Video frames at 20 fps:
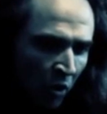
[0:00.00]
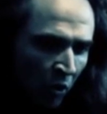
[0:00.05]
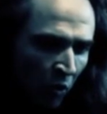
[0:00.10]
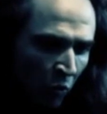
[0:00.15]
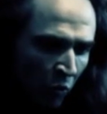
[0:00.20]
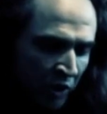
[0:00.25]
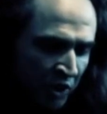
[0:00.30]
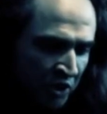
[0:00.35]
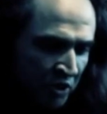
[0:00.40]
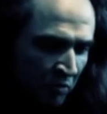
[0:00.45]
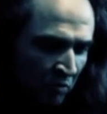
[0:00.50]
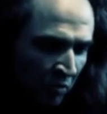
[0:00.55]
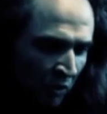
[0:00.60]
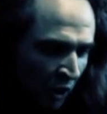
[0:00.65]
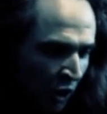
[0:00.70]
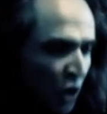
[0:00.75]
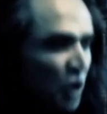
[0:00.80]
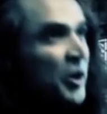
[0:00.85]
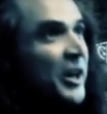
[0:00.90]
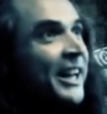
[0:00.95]
wisdom,
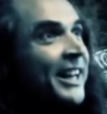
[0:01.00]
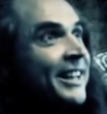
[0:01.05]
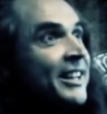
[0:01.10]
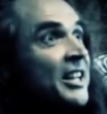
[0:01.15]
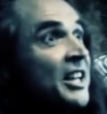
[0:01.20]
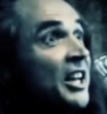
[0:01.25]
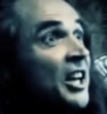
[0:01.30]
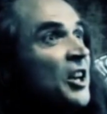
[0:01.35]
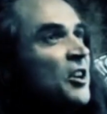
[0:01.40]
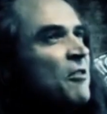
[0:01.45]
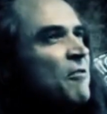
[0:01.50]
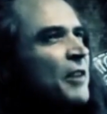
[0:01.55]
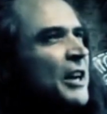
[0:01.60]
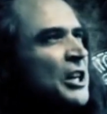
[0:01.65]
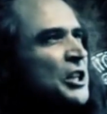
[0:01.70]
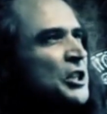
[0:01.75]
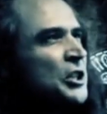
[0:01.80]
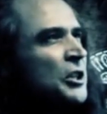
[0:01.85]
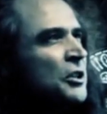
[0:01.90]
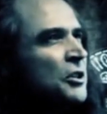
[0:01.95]
learning,
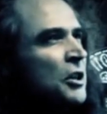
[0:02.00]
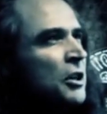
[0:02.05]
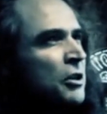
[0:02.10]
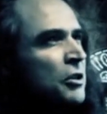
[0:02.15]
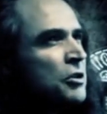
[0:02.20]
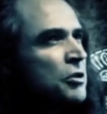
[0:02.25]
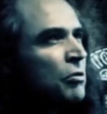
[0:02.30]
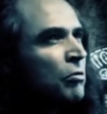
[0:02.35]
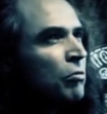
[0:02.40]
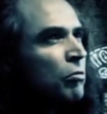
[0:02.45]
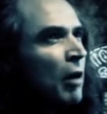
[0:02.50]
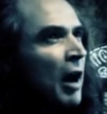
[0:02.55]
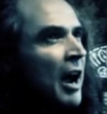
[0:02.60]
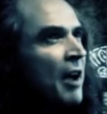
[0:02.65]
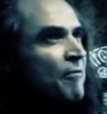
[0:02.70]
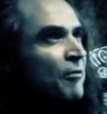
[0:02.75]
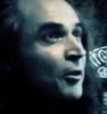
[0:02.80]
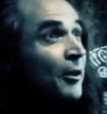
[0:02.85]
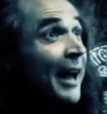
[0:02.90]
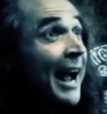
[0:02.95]
innovation to
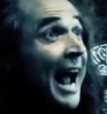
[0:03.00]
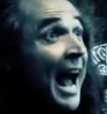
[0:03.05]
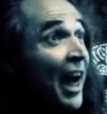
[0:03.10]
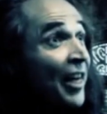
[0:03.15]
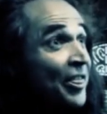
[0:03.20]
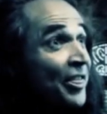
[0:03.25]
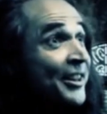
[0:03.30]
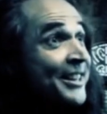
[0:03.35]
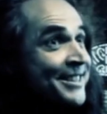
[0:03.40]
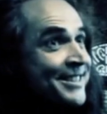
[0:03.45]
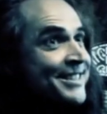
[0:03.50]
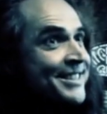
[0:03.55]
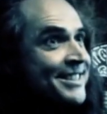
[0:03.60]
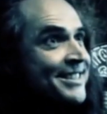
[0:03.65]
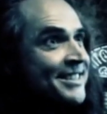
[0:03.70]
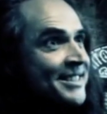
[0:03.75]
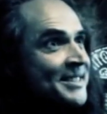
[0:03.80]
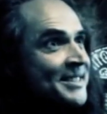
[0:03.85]
rival Athens.